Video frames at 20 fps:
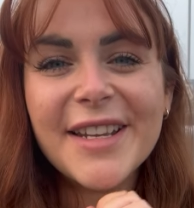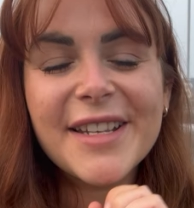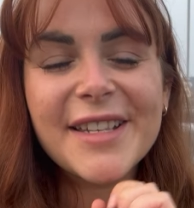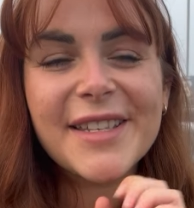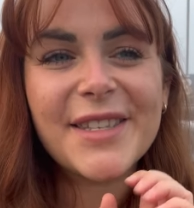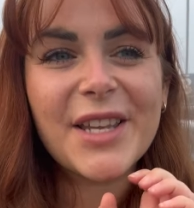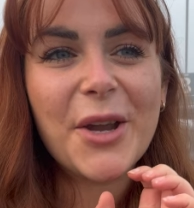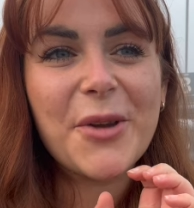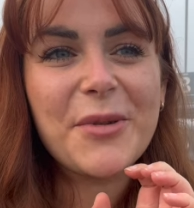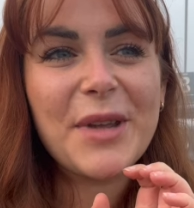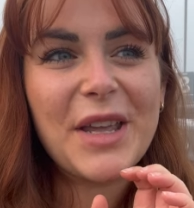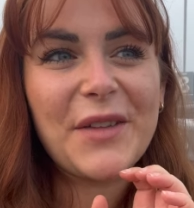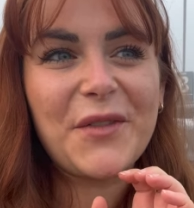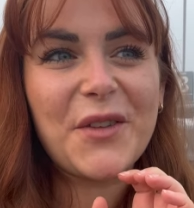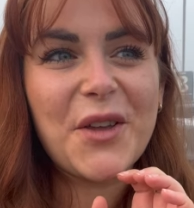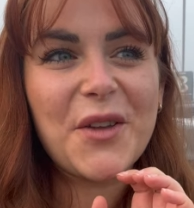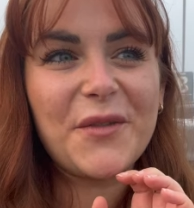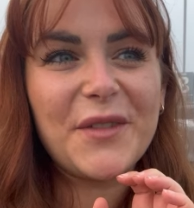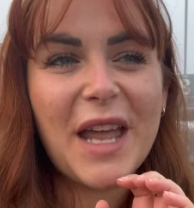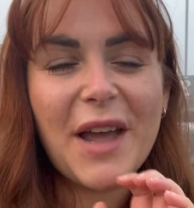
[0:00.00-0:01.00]
So if
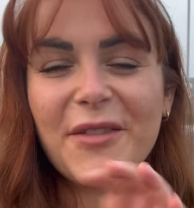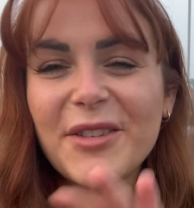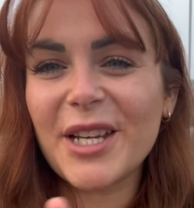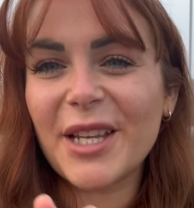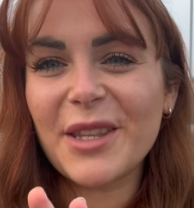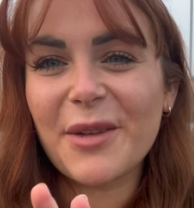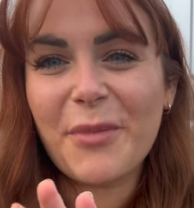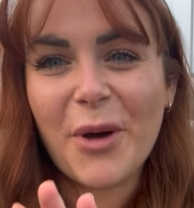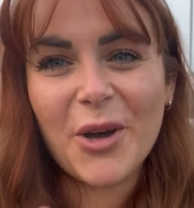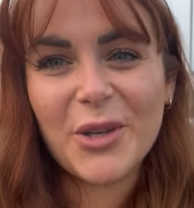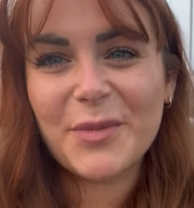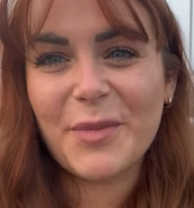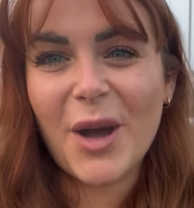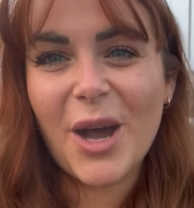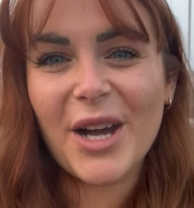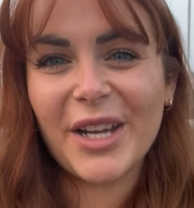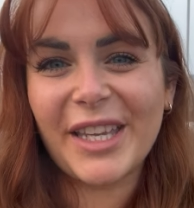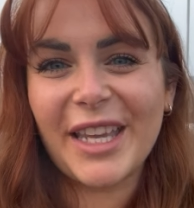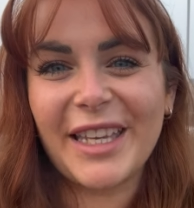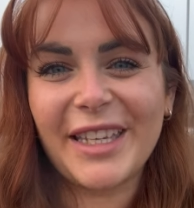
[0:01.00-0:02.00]
you've never done the pod
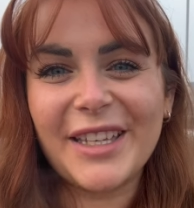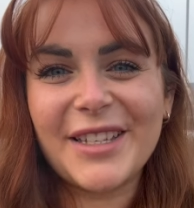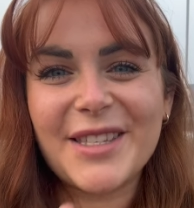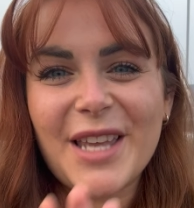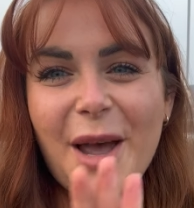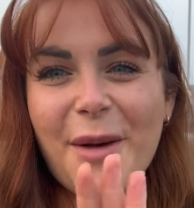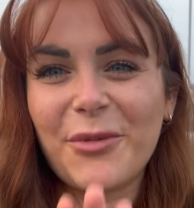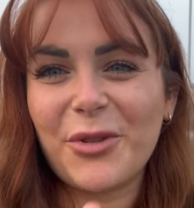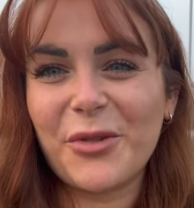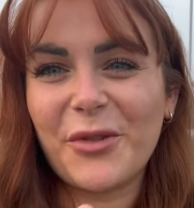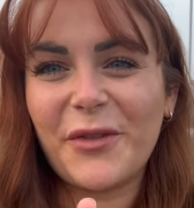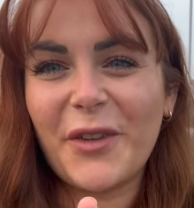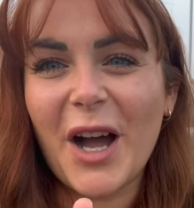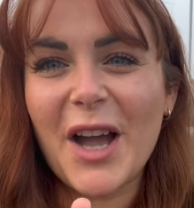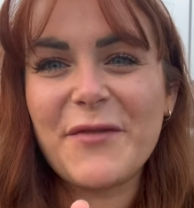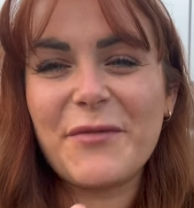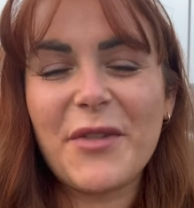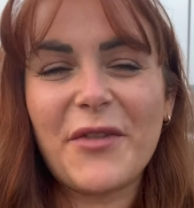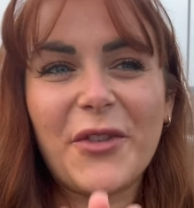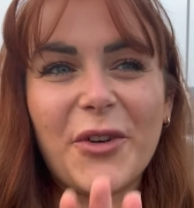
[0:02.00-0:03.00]
parking at Terminal
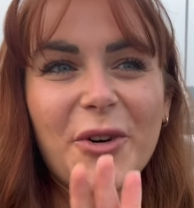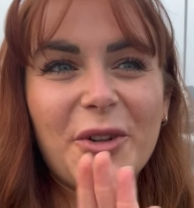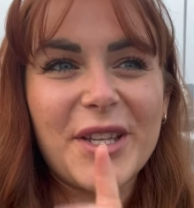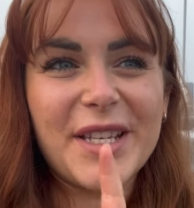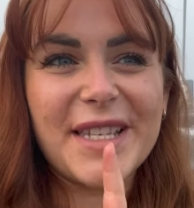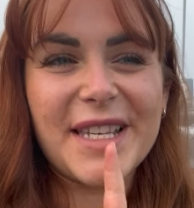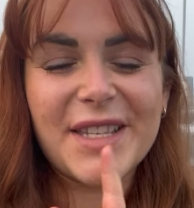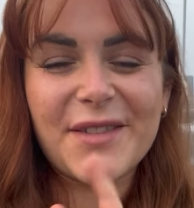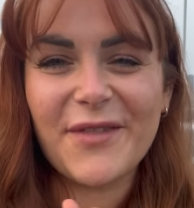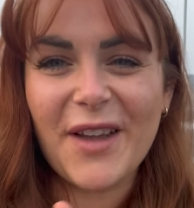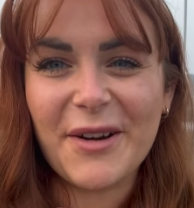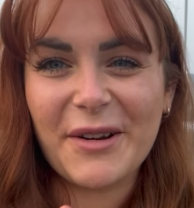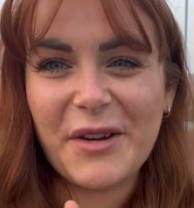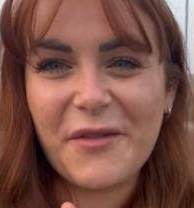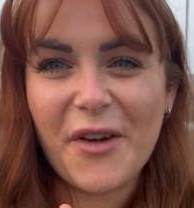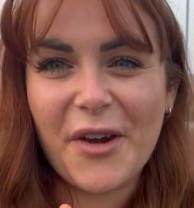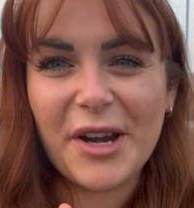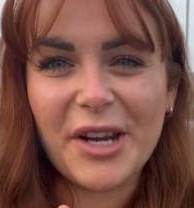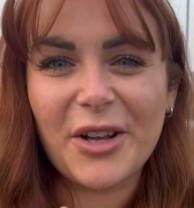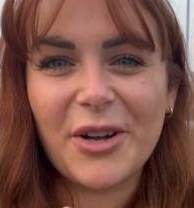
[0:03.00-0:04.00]
5 before, this is very,
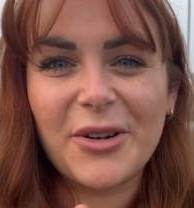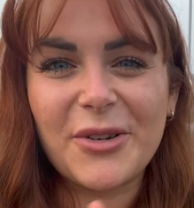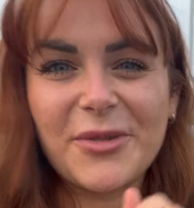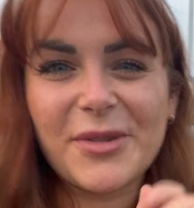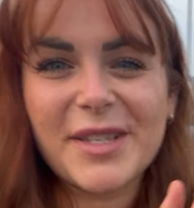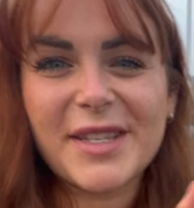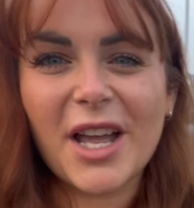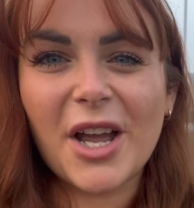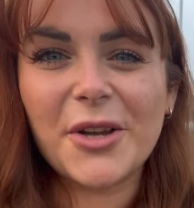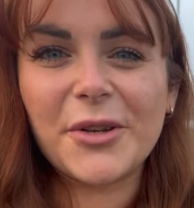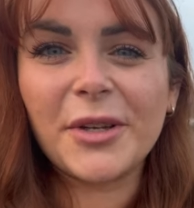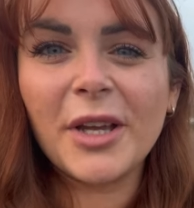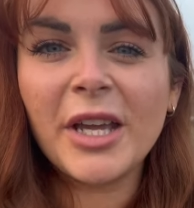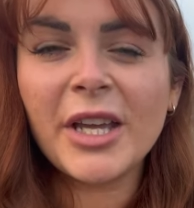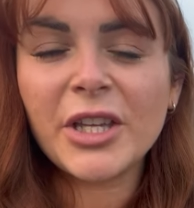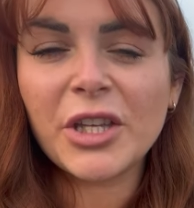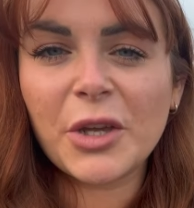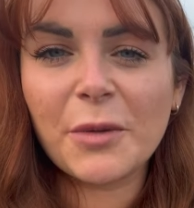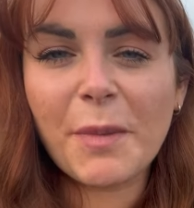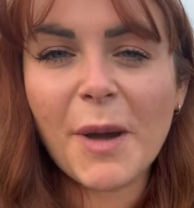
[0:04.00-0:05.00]
very cool. So
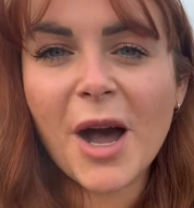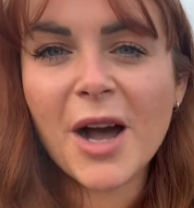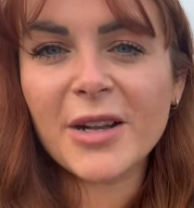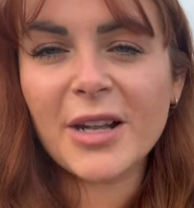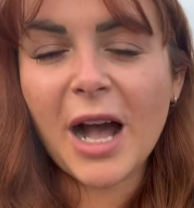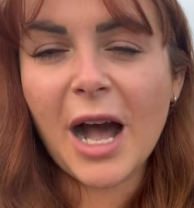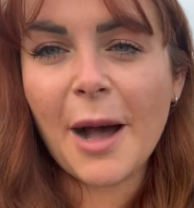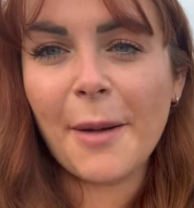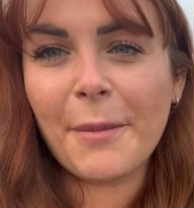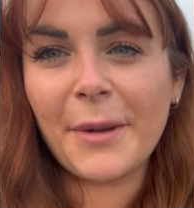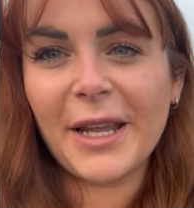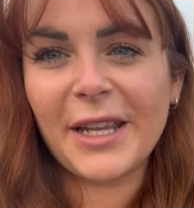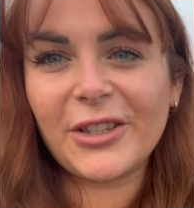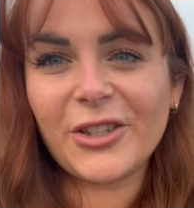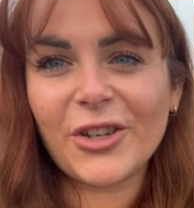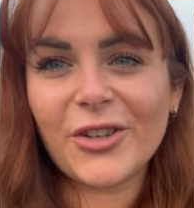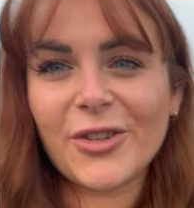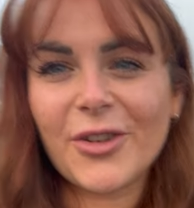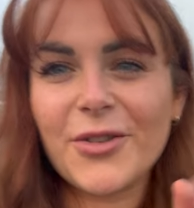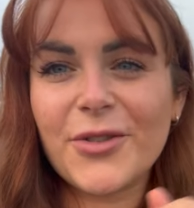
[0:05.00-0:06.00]
you park up in
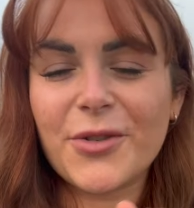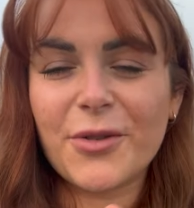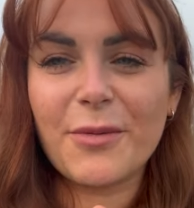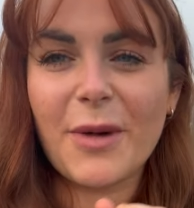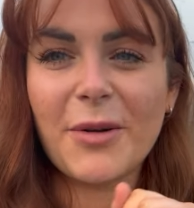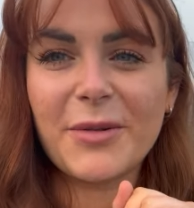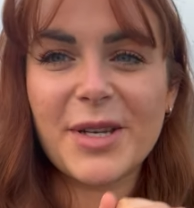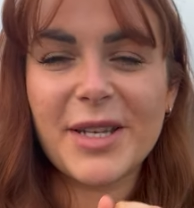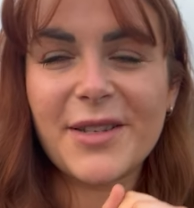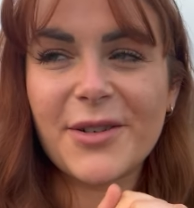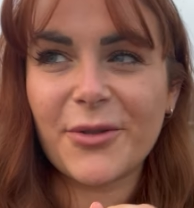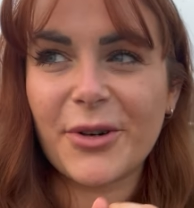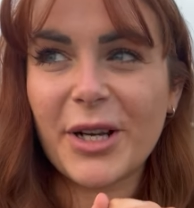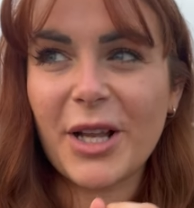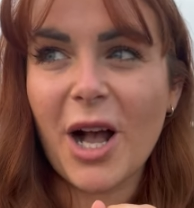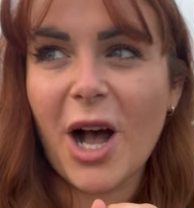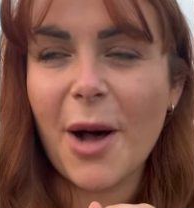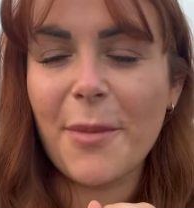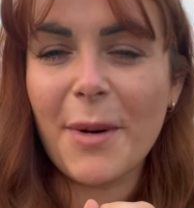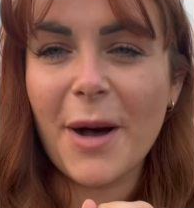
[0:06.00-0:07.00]
your usual multi-story
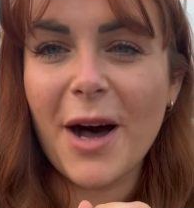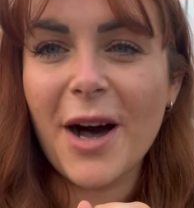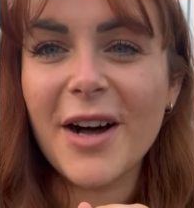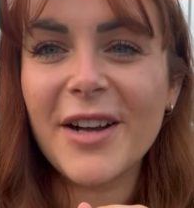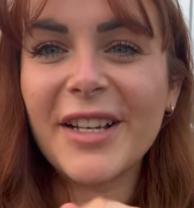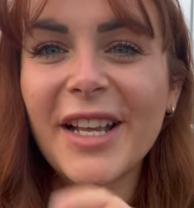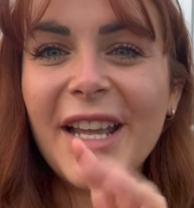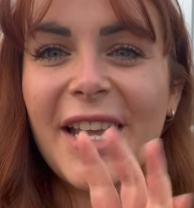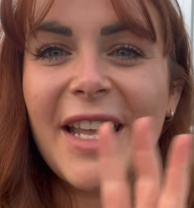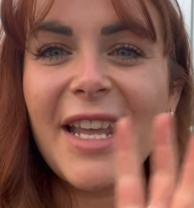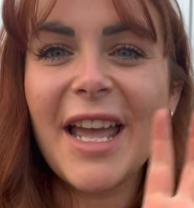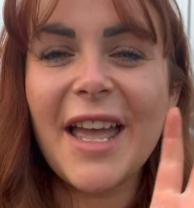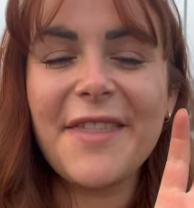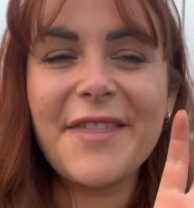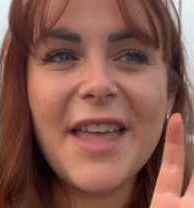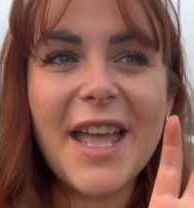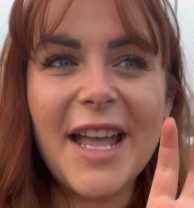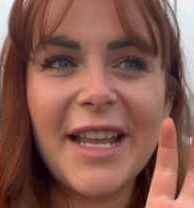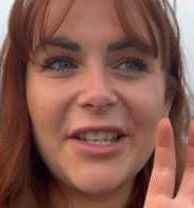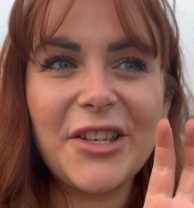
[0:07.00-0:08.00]
car park, and
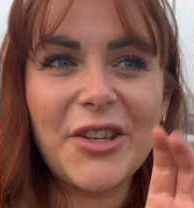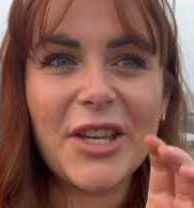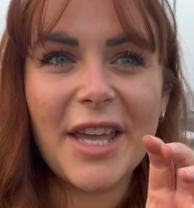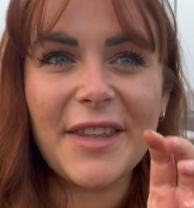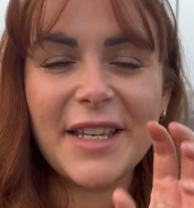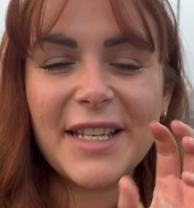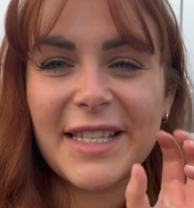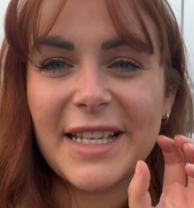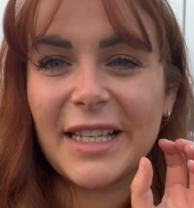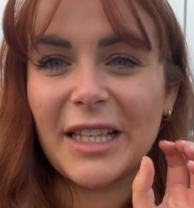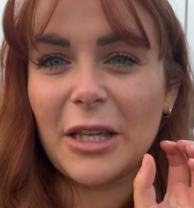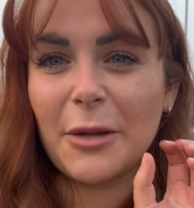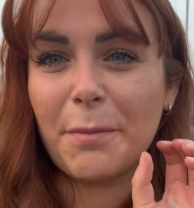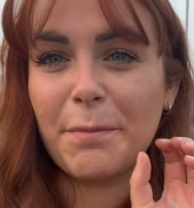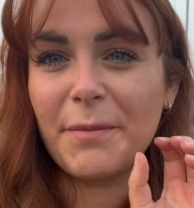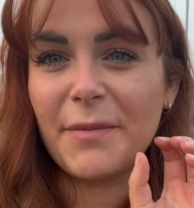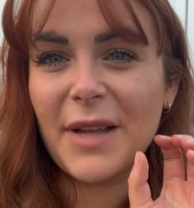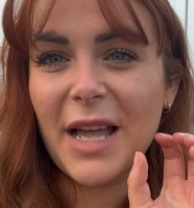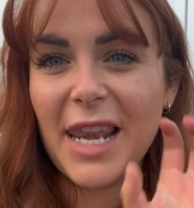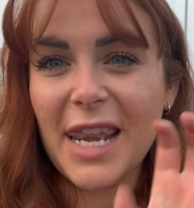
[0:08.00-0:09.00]
then you get these little
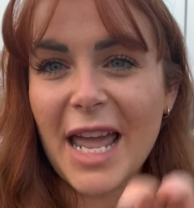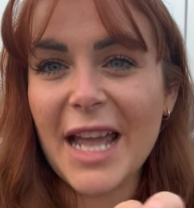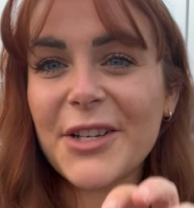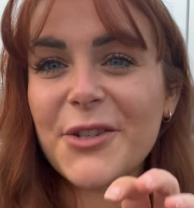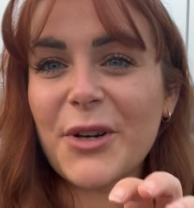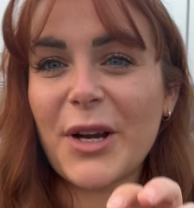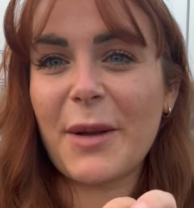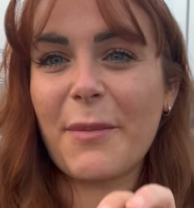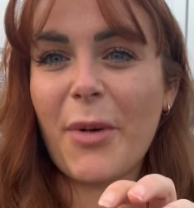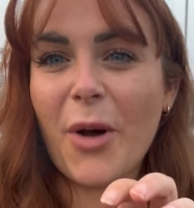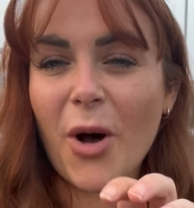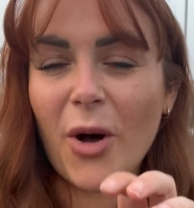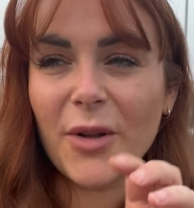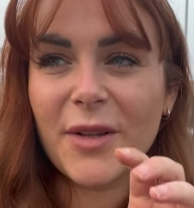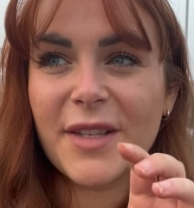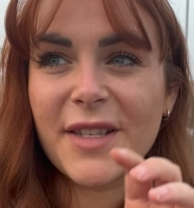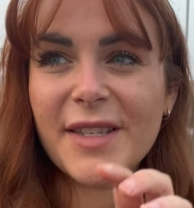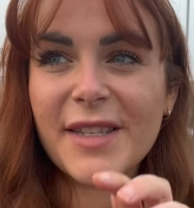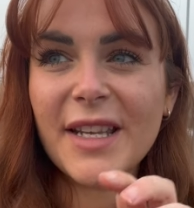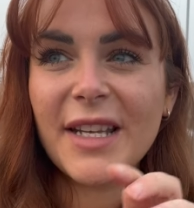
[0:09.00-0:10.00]
electric
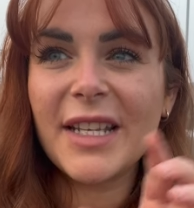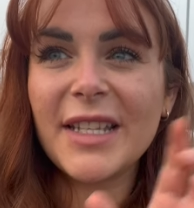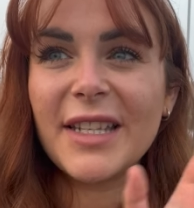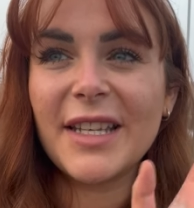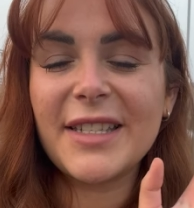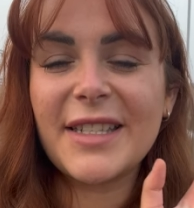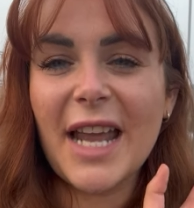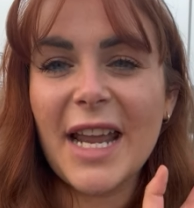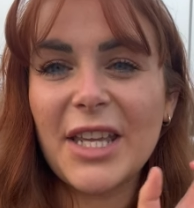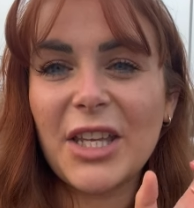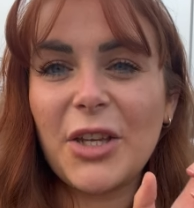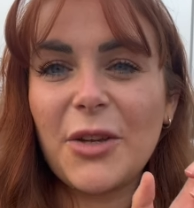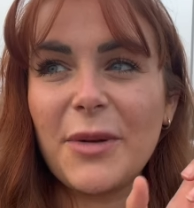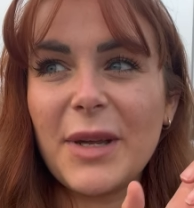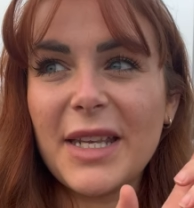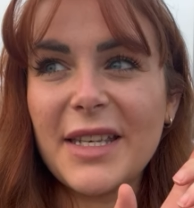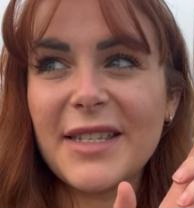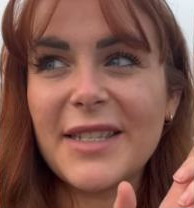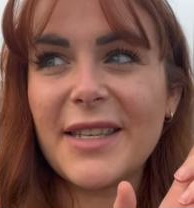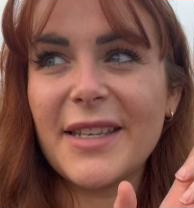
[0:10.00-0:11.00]
pods that take you
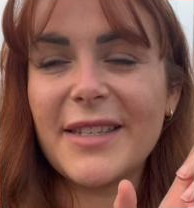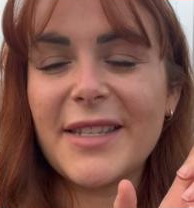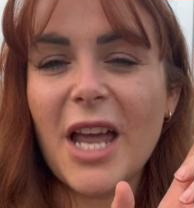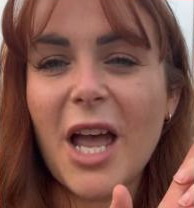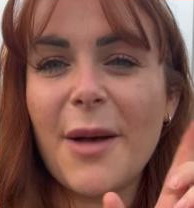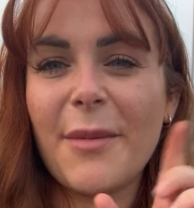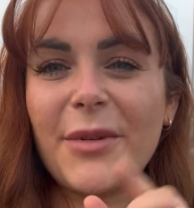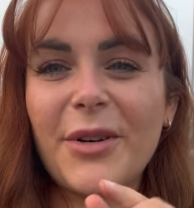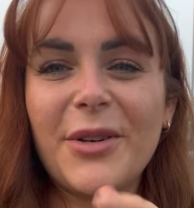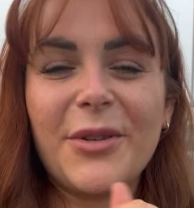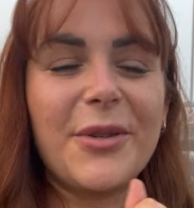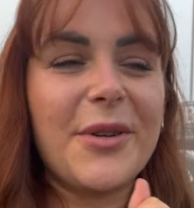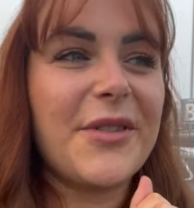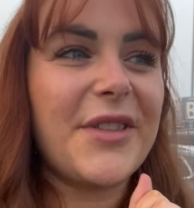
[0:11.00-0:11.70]
into the terminal.